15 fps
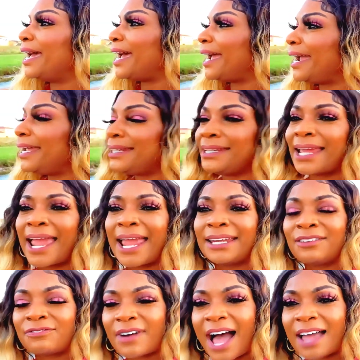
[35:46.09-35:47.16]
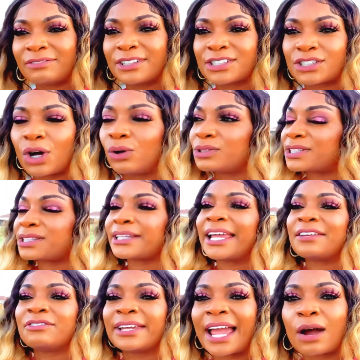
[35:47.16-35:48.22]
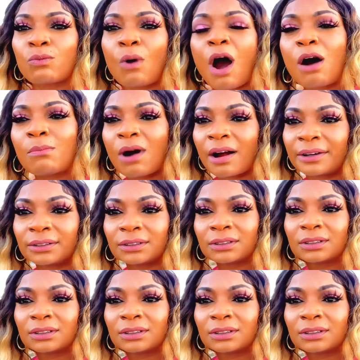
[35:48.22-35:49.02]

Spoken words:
80, 85 years old slaving at Walmart.